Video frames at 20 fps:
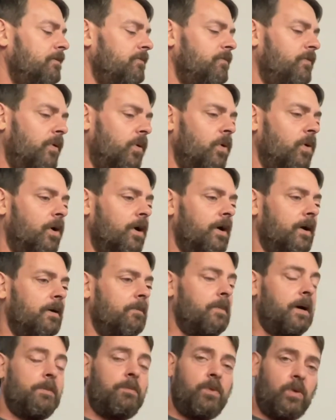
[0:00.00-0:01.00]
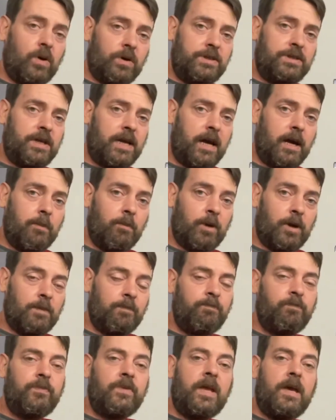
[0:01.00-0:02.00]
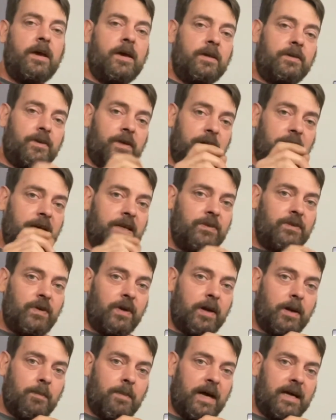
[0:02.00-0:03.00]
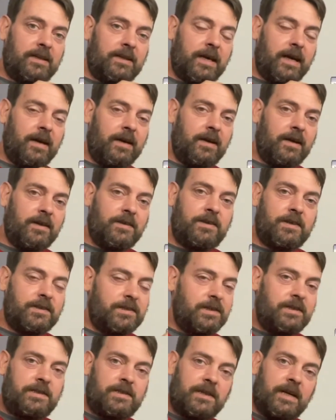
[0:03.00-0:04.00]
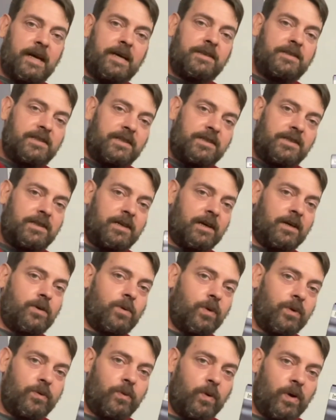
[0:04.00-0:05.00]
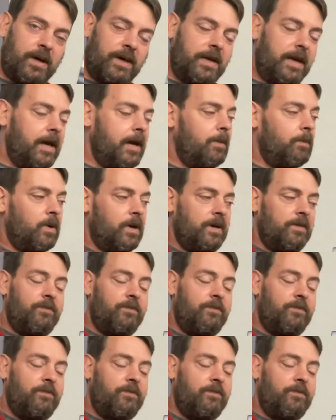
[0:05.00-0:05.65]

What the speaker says: for my porch camera. The neat thing about that is it's not stuck with one camera.